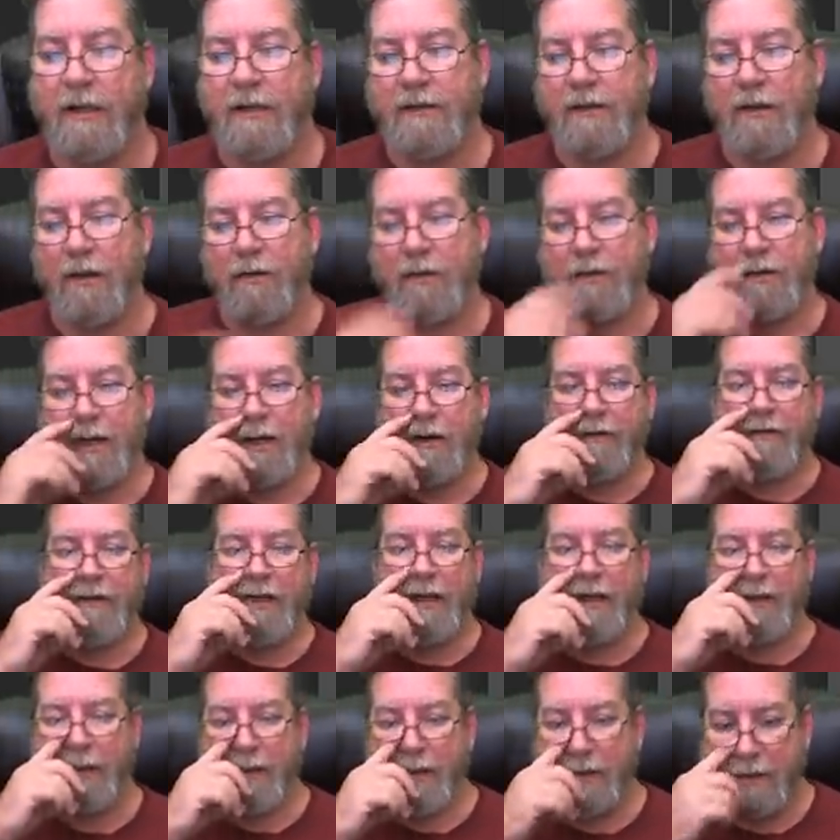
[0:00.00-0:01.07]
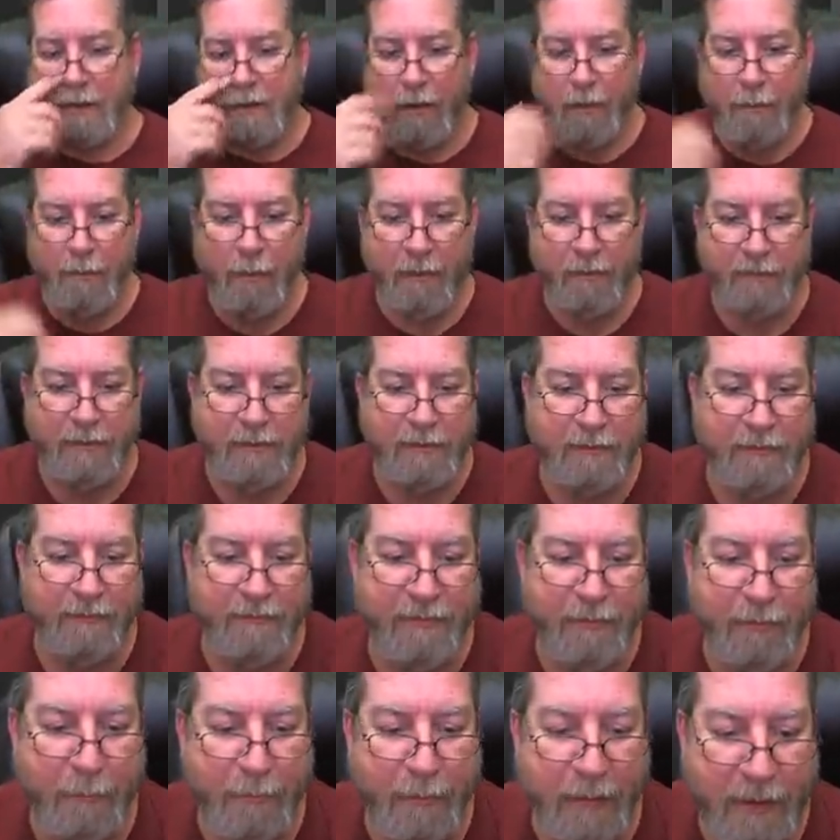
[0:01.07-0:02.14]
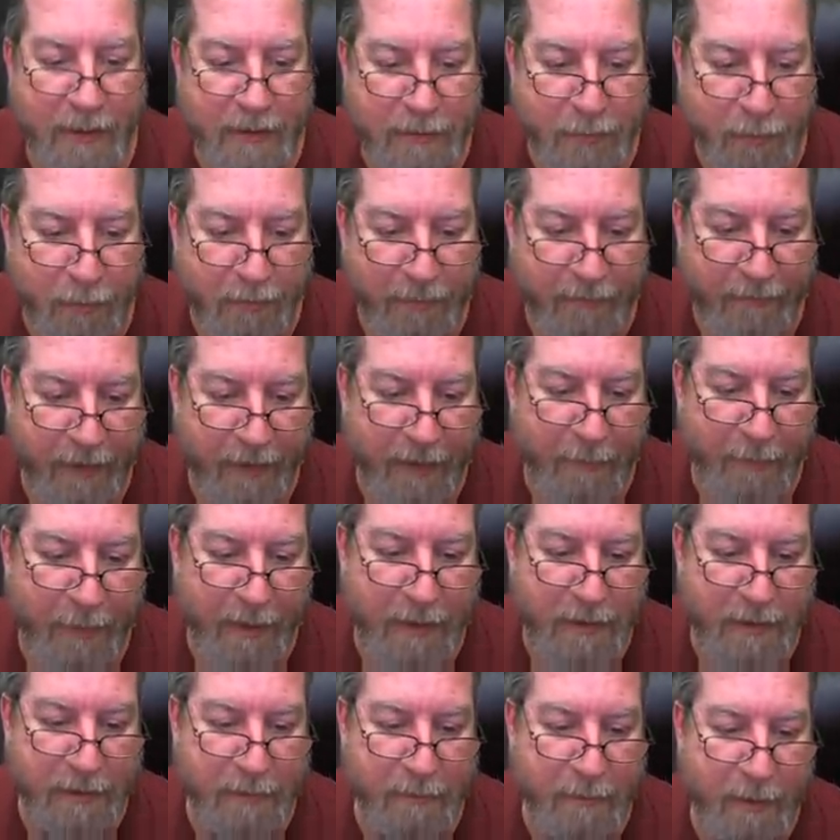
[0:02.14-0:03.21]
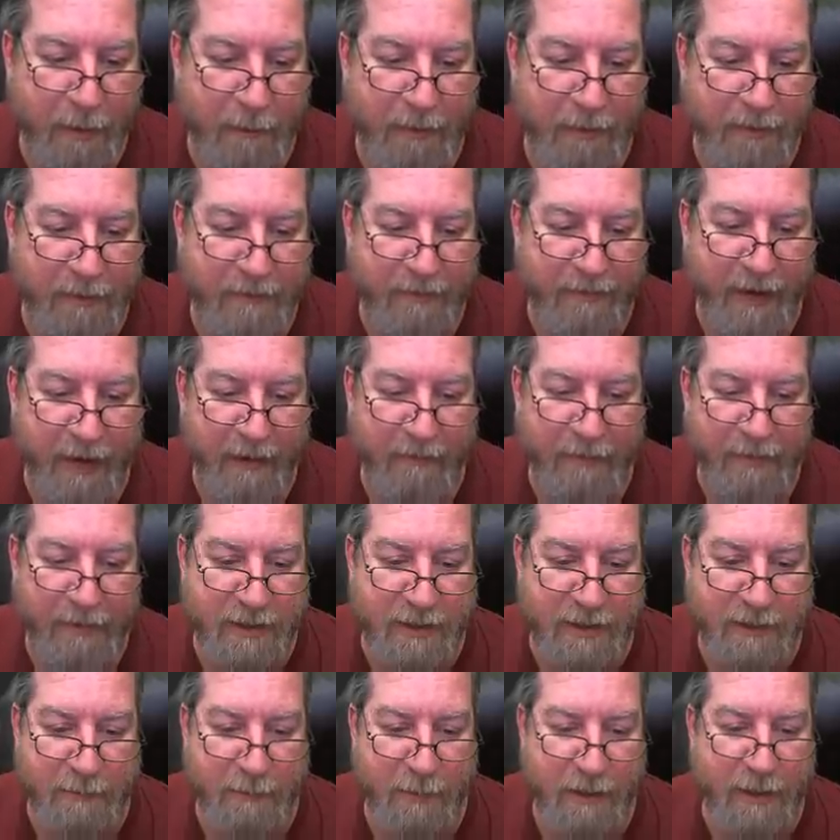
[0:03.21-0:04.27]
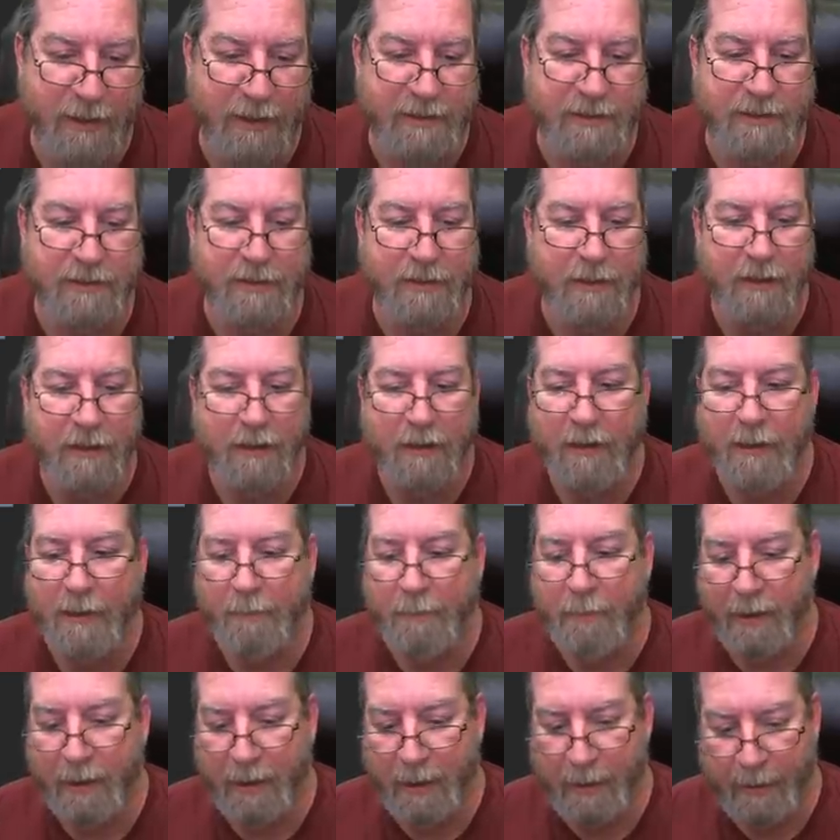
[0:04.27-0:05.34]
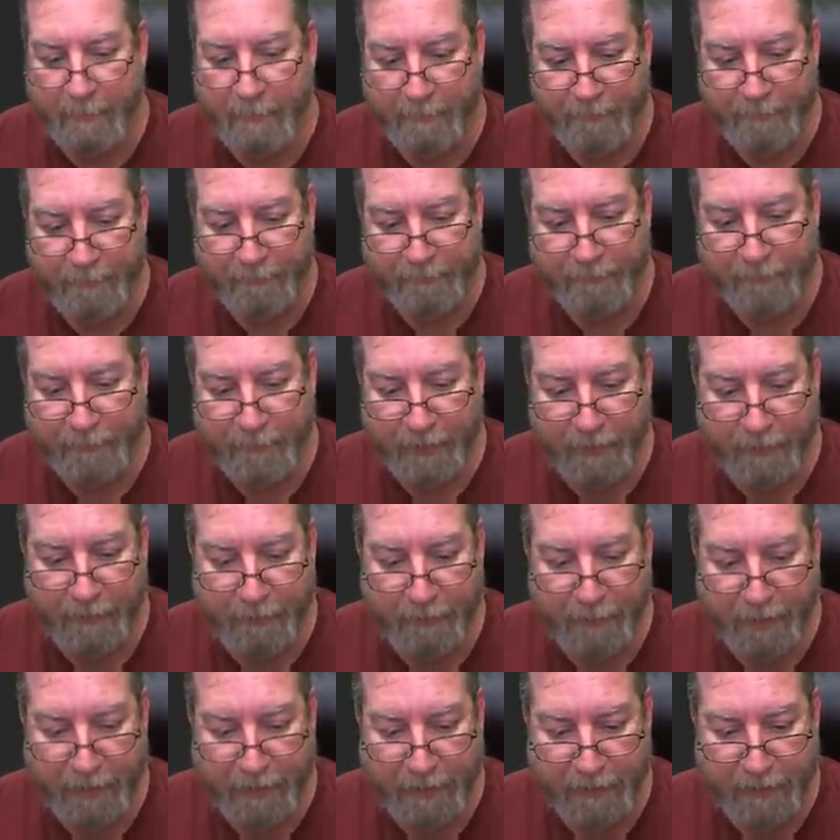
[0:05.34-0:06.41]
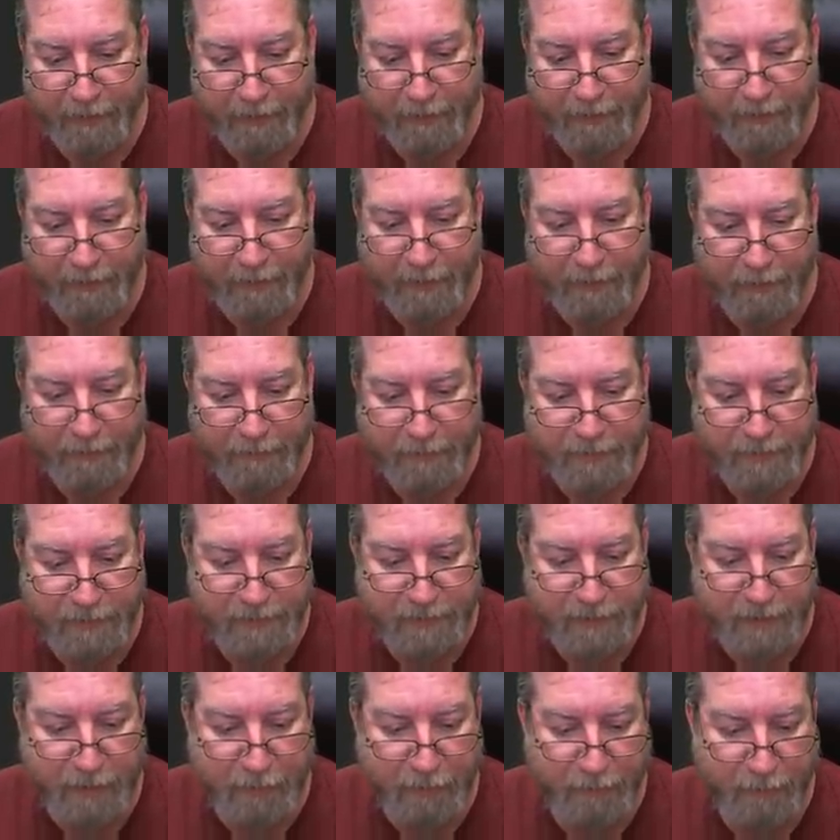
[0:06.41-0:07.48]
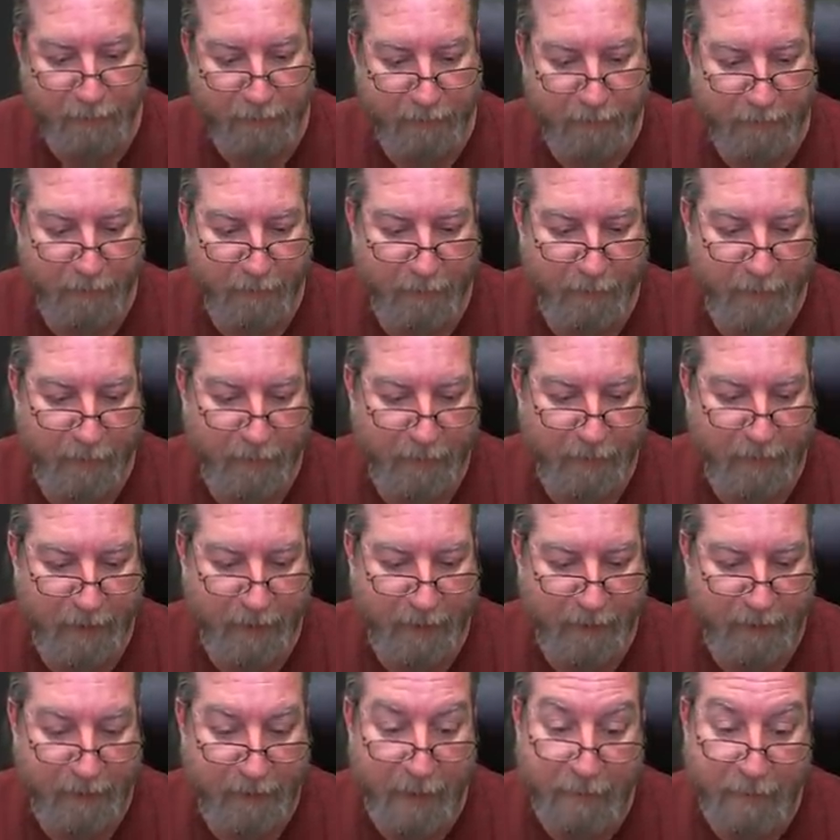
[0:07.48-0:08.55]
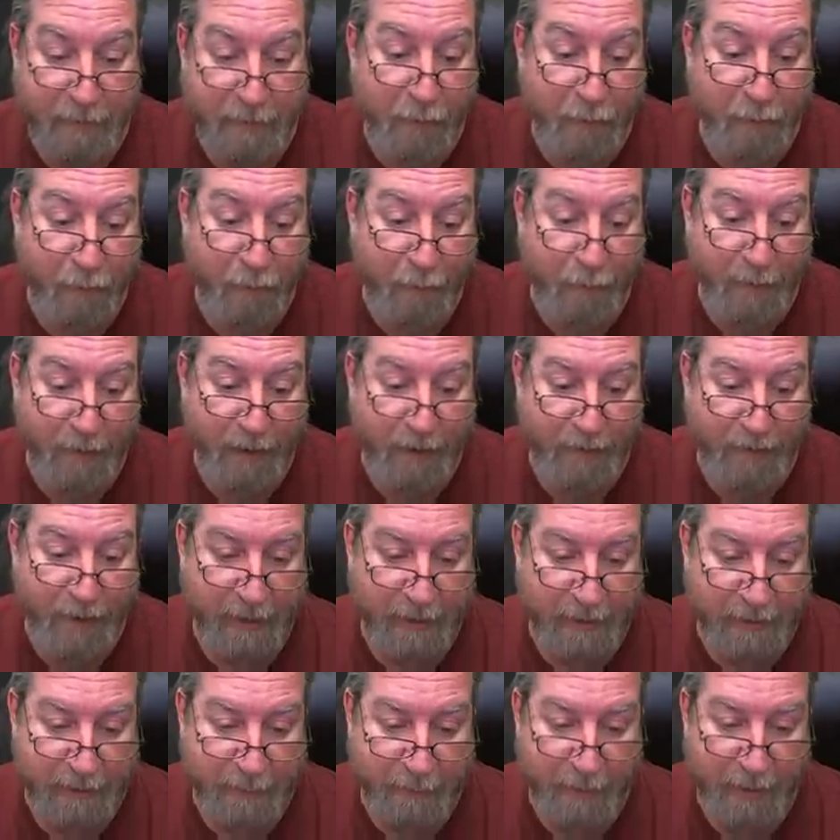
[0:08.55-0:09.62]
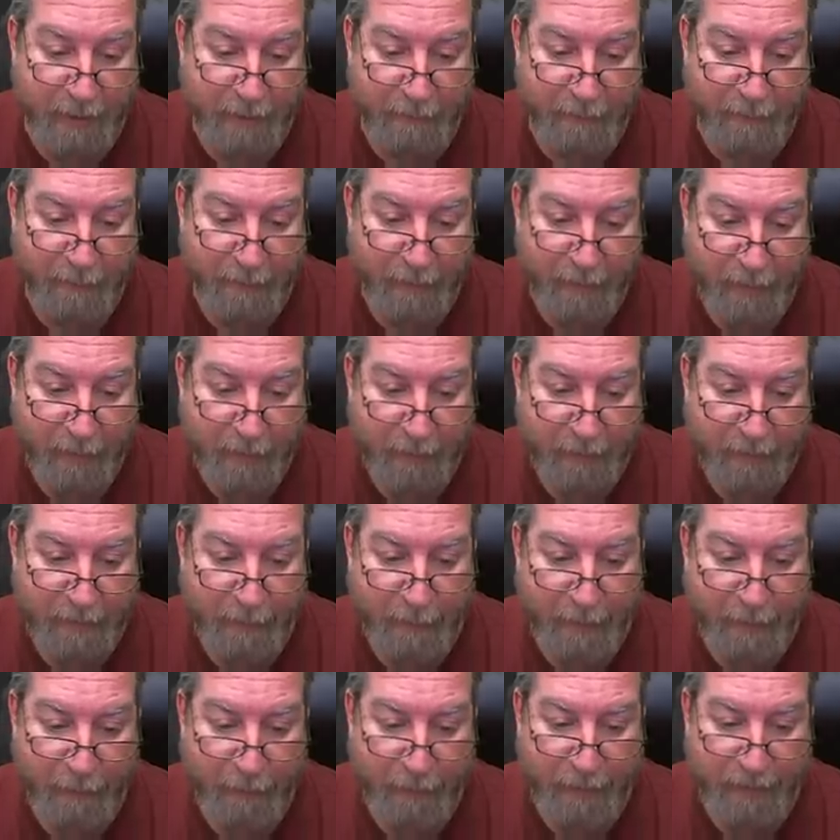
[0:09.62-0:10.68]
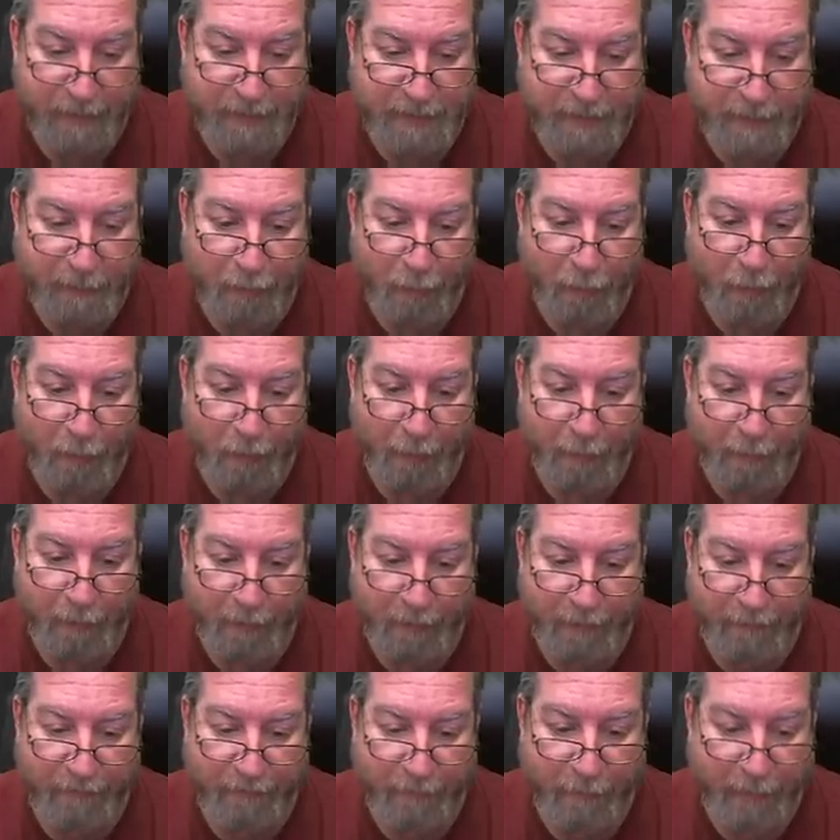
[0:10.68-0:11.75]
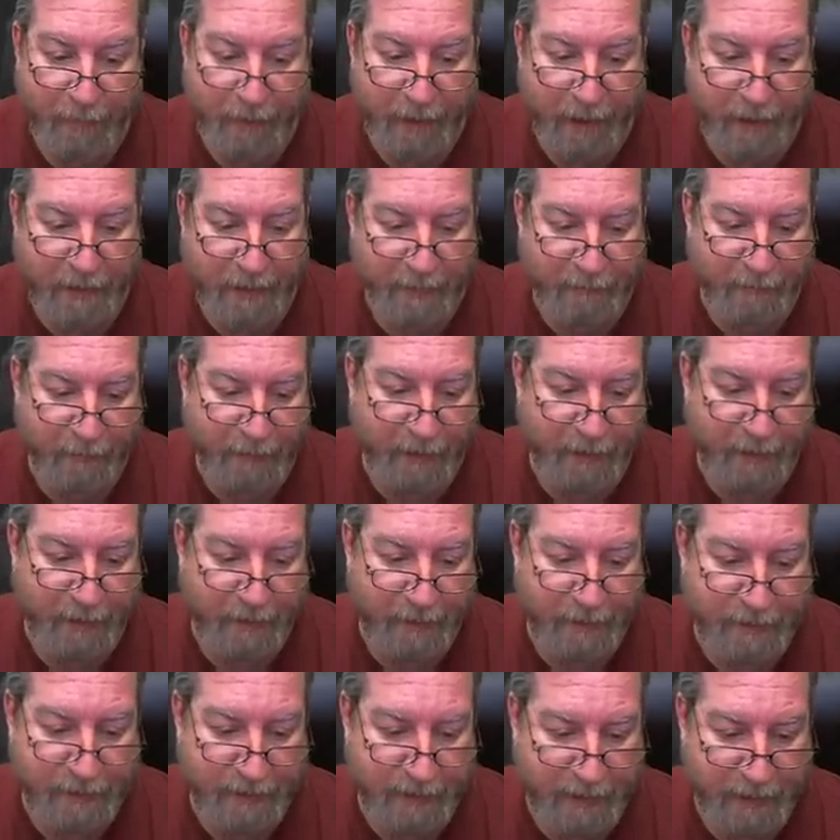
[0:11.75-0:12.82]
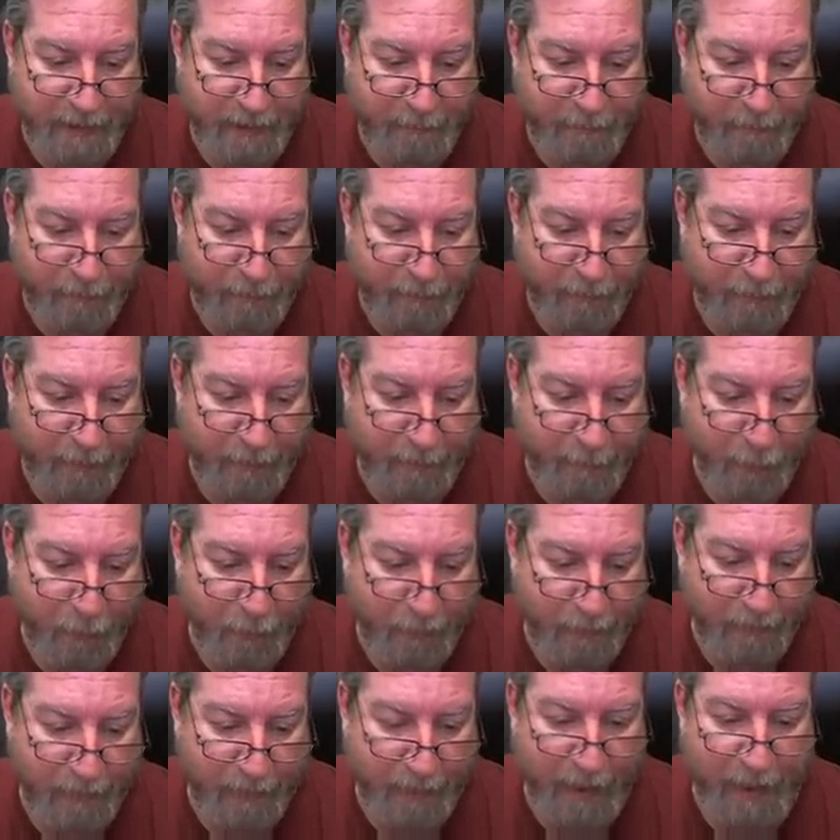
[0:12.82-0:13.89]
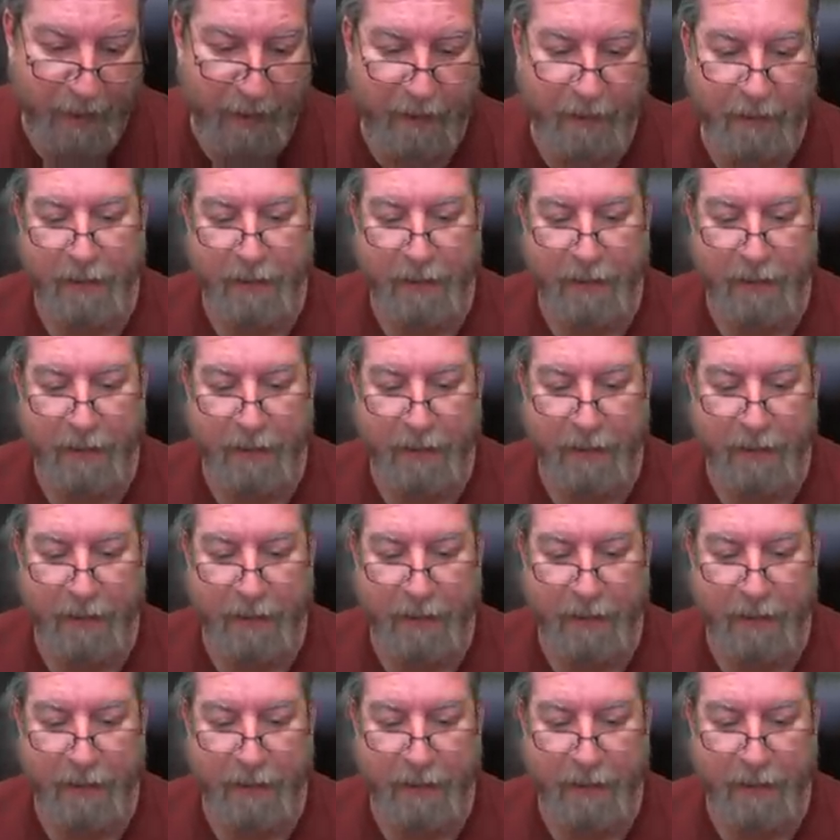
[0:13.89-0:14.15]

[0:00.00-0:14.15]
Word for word: I don't think you need to go more than a few minutes worth of animation, maybe it's 5 or 6 minutes. But you know, just don't, and don't quote me on that because it might, they might want to see more. But for me, I never needed to see any really more than that.